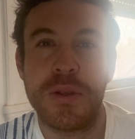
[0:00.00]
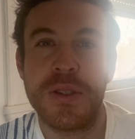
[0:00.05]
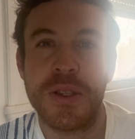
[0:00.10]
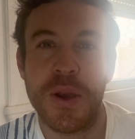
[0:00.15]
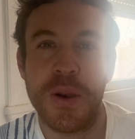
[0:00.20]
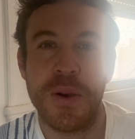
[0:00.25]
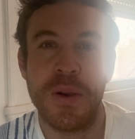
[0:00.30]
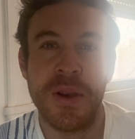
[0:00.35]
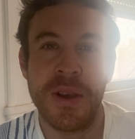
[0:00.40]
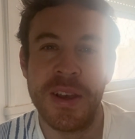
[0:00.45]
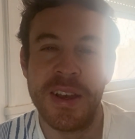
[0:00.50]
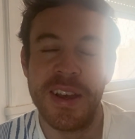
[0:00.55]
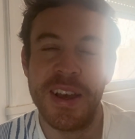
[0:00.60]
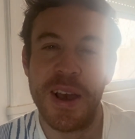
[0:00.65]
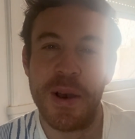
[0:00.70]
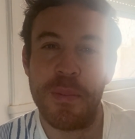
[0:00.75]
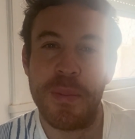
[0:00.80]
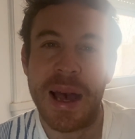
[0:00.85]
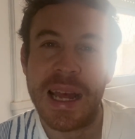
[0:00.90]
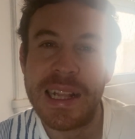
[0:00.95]
So
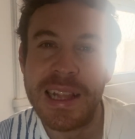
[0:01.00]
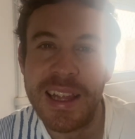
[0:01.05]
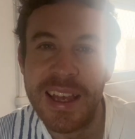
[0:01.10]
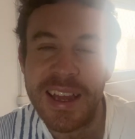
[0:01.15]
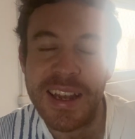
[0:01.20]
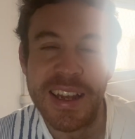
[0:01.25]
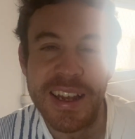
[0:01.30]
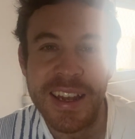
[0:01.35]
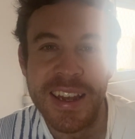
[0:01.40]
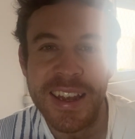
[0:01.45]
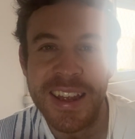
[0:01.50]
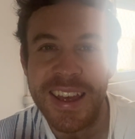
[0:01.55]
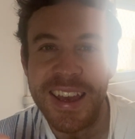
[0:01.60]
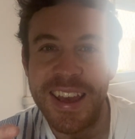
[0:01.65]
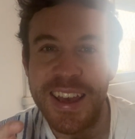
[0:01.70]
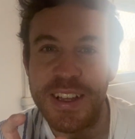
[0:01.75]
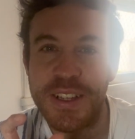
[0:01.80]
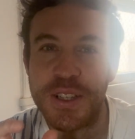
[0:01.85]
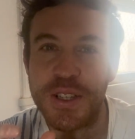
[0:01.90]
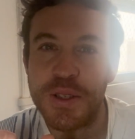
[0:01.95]
a Madeleine
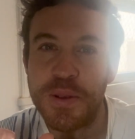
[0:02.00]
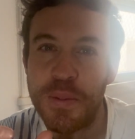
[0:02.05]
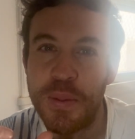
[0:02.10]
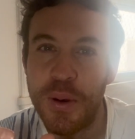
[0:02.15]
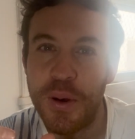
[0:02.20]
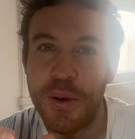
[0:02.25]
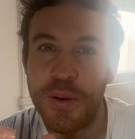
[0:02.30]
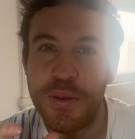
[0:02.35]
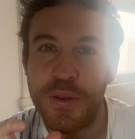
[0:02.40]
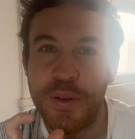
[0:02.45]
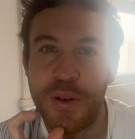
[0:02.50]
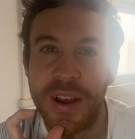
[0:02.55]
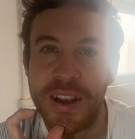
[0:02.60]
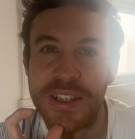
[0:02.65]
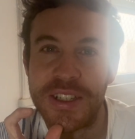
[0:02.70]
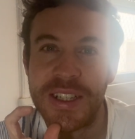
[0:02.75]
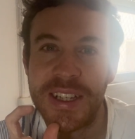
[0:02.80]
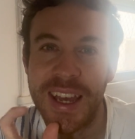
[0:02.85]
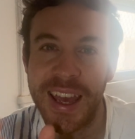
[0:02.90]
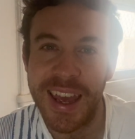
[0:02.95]
is a small
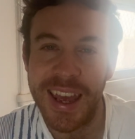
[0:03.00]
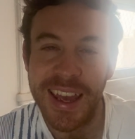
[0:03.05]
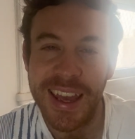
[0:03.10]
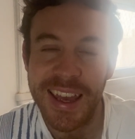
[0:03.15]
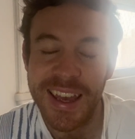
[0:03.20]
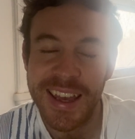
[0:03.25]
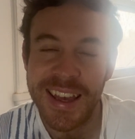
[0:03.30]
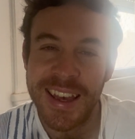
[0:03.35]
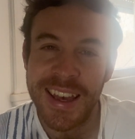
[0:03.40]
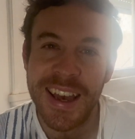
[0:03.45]
French cake,